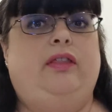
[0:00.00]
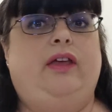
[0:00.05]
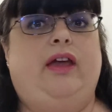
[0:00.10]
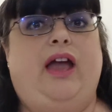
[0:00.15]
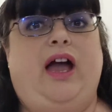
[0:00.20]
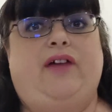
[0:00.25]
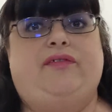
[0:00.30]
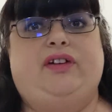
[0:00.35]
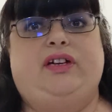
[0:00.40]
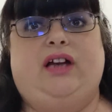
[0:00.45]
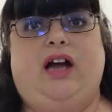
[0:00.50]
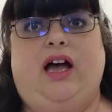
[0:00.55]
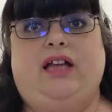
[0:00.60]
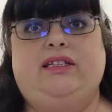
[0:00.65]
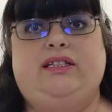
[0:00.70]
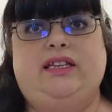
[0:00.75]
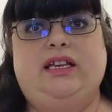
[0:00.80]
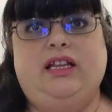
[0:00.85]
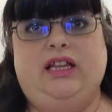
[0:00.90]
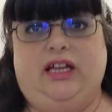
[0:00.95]
They have a
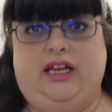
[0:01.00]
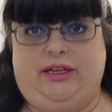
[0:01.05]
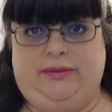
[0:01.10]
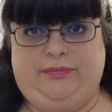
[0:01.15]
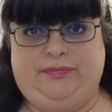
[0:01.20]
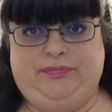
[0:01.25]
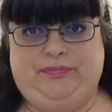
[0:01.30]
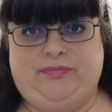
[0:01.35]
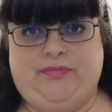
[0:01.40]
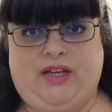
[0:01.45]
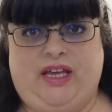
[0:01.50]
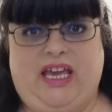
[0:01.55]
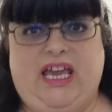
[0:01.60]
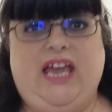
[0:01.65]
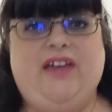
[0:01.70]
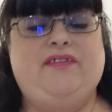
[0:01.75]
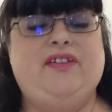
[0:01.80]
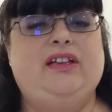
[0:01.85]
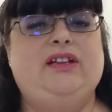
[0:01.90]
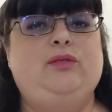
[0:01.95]
Godzilla,
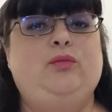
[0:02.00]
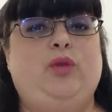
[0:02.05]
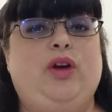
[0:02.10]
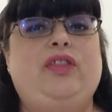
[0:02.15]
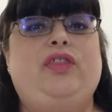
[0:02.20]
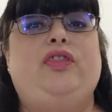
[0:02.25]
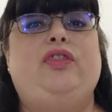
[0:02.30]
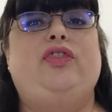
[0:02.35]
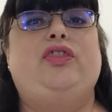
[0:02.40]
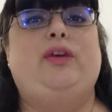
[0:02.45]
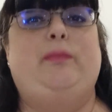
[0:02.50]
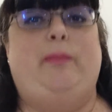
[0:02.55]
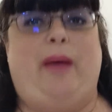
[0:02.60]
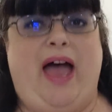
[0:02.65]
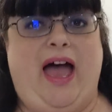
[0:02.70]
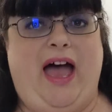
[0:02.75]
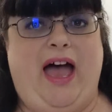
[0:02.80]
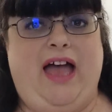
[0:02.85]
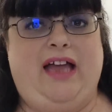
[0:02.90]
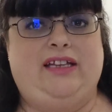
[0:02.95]
even with the
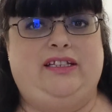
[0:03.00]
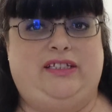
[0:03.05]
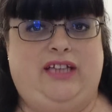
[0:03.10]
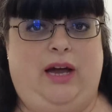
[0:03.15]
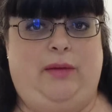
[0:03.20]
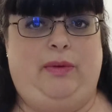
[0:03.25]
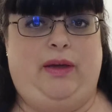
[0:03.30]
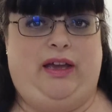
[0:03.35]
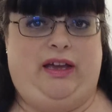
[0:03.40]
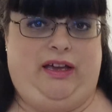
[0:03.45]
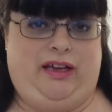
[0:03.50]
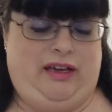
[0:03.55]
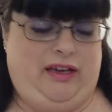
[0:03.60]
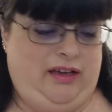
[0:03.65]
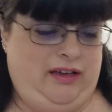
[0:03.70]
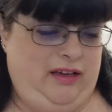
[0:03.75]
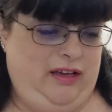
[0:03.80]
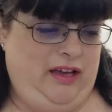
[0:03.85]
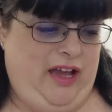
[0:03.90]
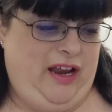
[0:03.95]
bad dubbing,
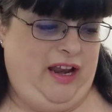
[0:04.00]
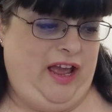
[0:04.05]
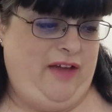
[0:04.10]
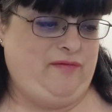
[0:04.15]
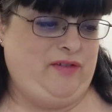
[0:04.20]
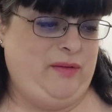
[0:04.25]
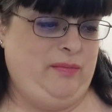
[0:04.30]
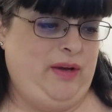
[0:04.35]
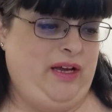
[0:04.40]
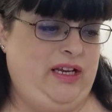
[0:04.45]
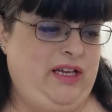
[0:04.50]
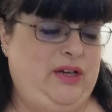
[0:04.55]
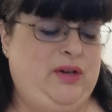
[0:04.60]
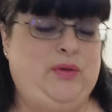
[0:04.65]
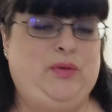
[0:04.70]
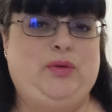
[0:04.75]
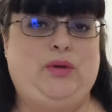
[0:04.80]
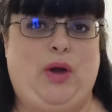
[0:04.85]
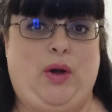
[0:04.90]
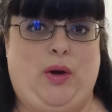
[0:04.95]
and everybody
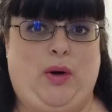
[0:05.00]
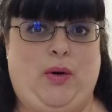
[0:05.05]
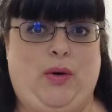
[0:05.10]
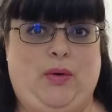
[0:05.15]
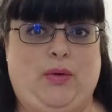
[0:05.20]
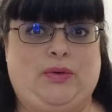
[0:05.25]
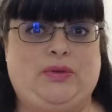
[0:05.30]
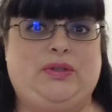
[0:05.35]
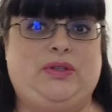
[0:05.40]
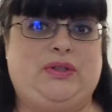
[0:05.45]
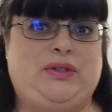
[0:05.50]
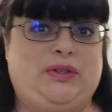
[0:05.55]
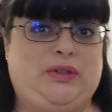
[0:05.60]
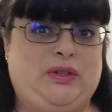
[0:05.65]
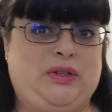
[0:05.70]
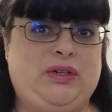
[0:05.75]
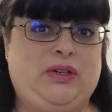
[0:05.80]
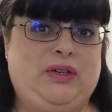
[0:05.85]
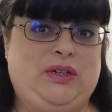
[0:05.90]
who knows